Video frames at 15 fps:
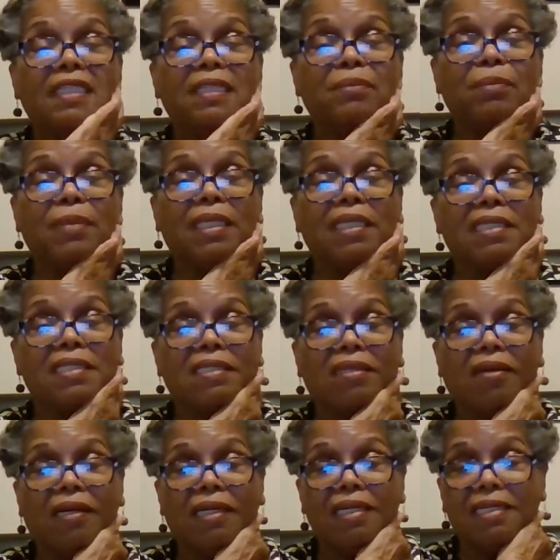and bless his
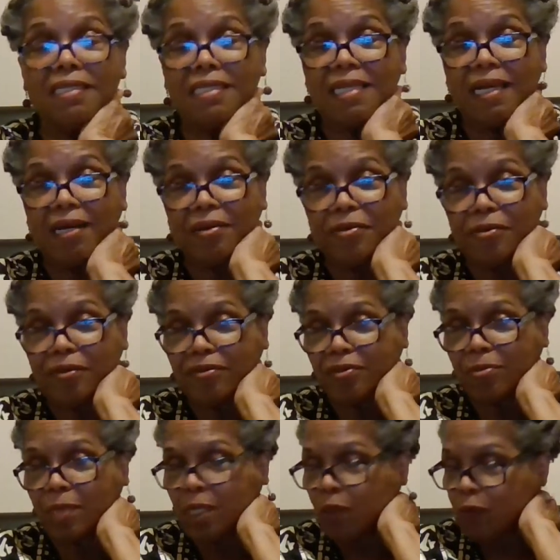heart, he's not here. So
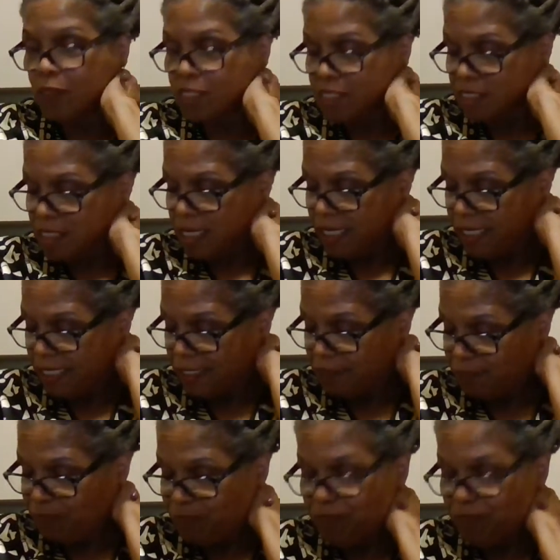many questions I have.